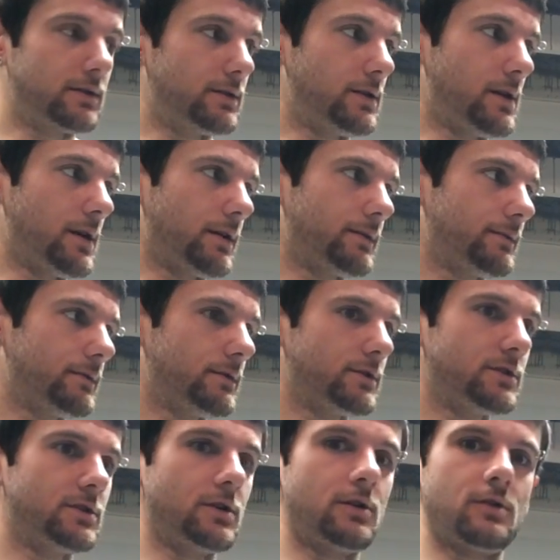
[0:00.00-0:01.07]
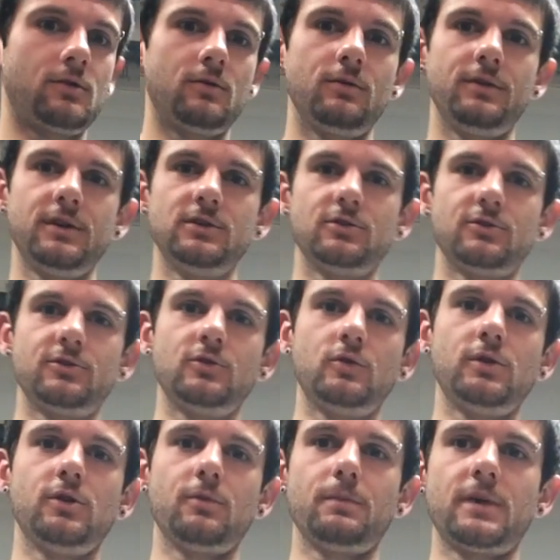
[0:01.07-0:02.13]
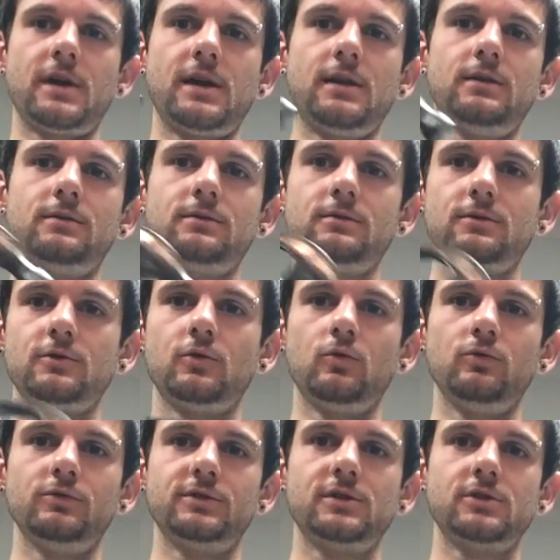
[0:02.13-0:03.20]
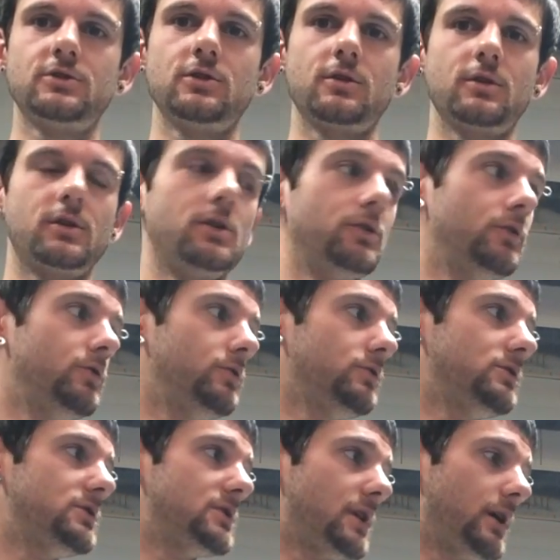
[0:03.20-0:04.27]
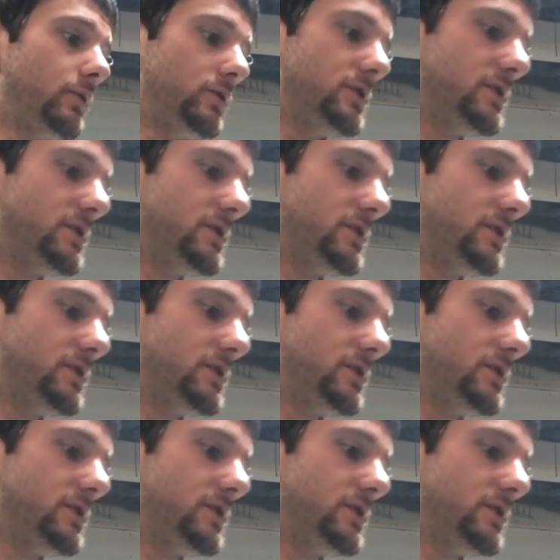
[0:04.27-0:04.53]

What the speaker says: Yeah. So these are two of your main tools that you're going to use. I would